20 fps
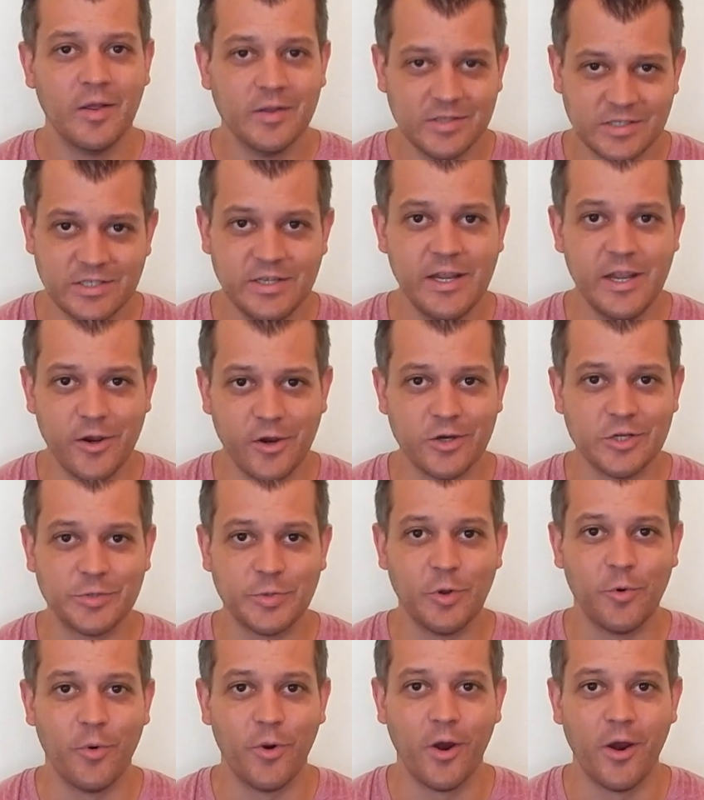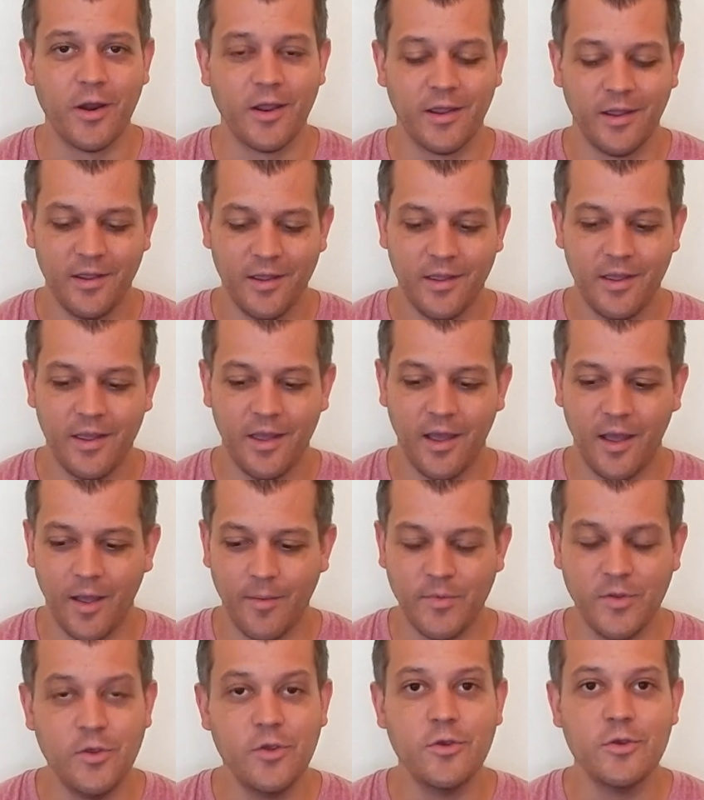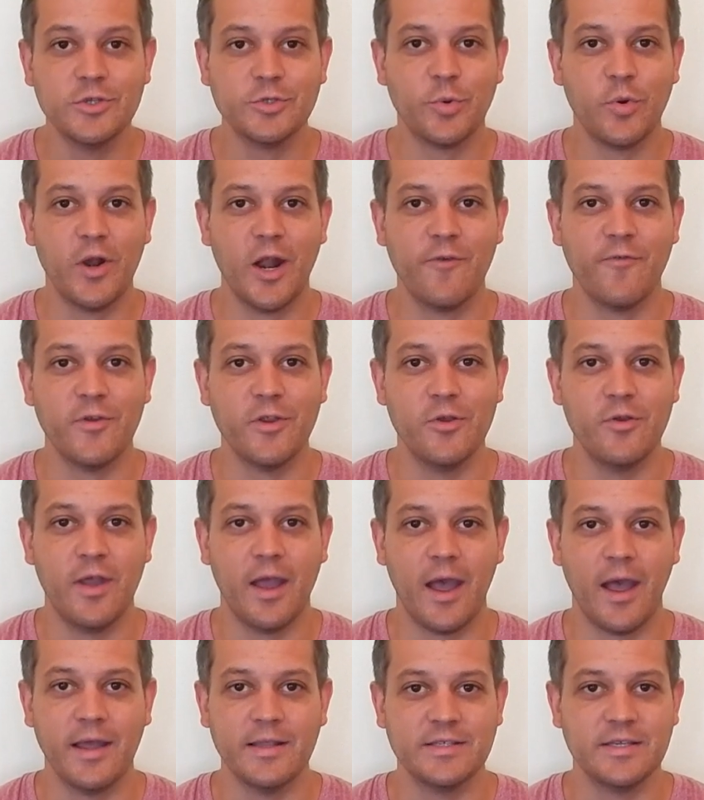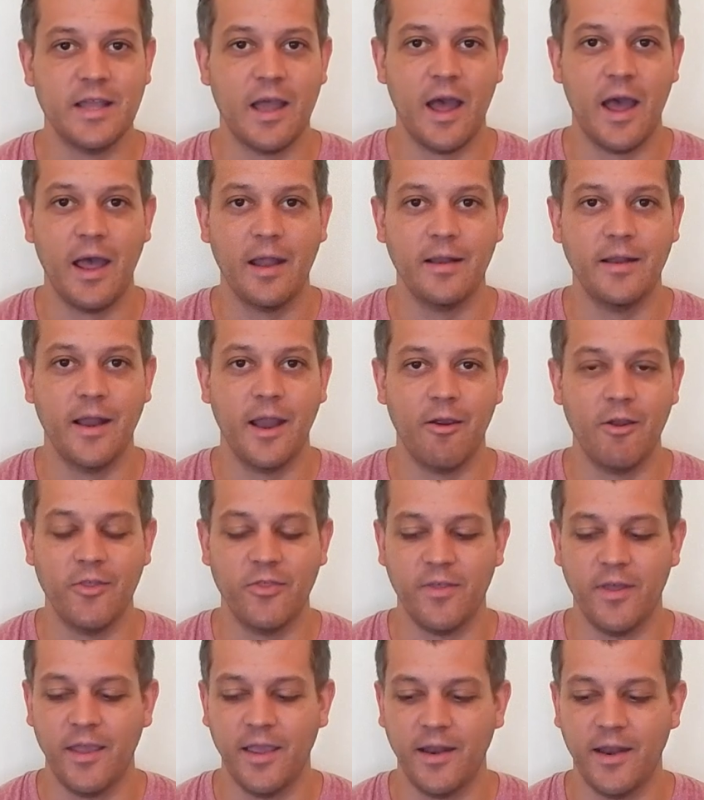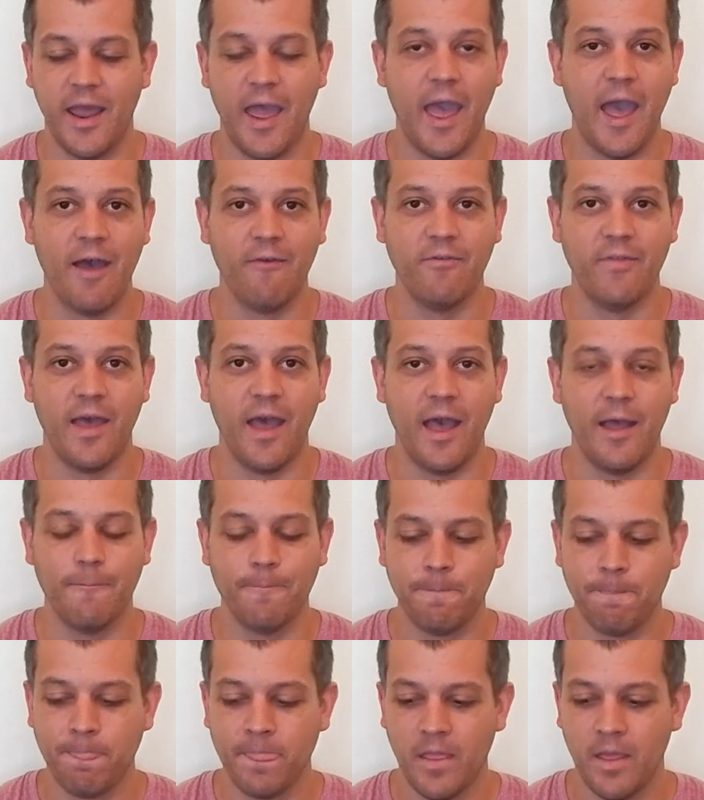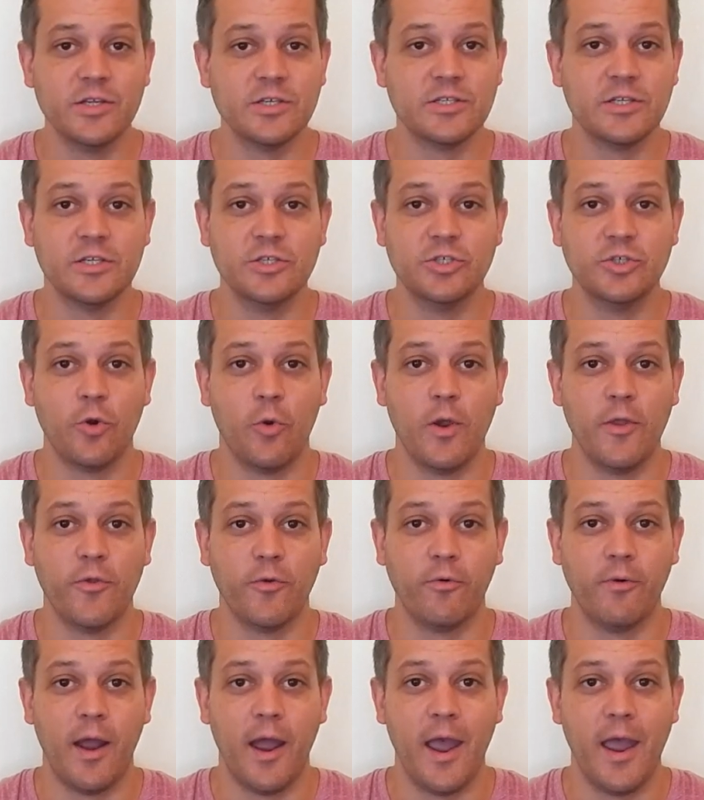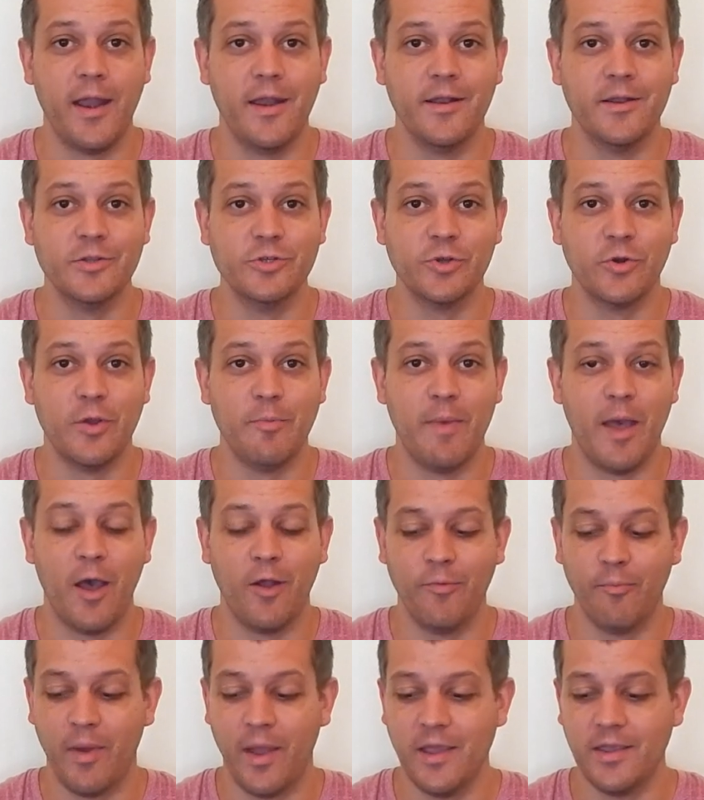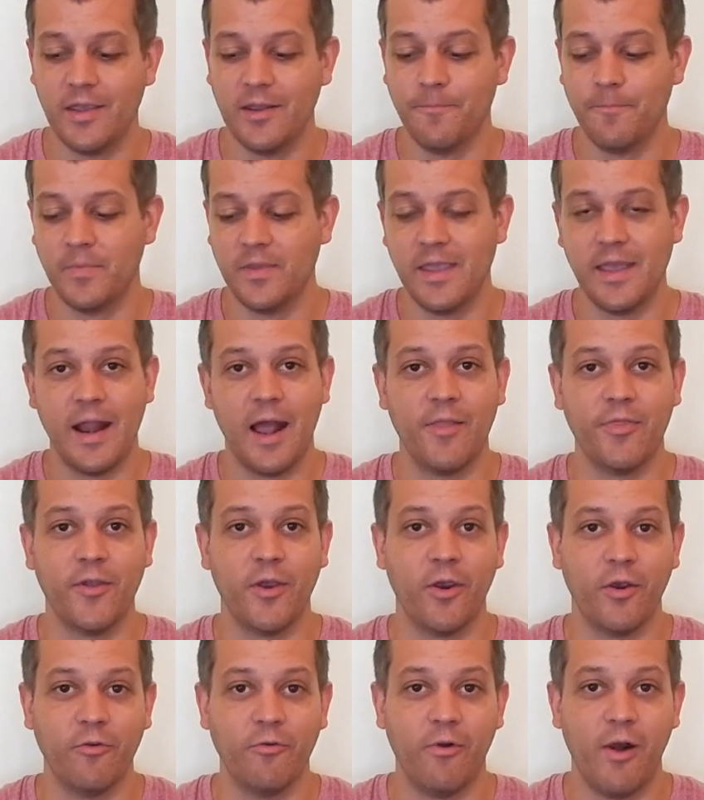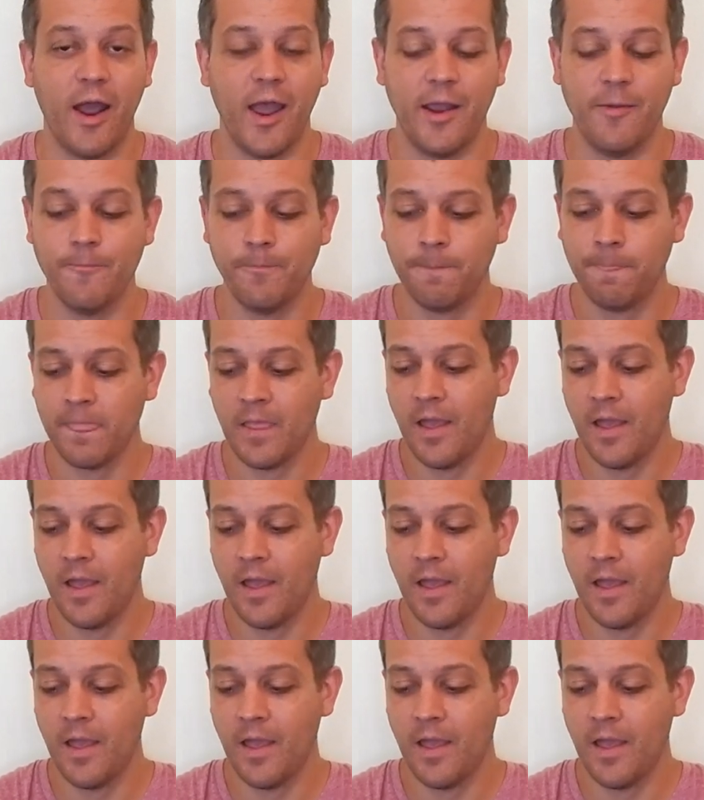Sneakers will work. You use whatever you guys got and everything and have that. Just enjoy the ride and enjoy mountain biking and get out there and ride.